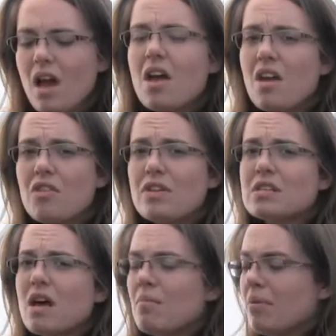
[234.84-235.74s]
Another
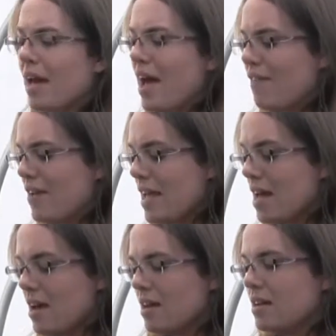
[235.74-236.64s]
example I have
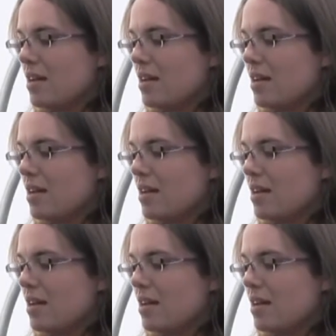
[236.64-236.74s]
here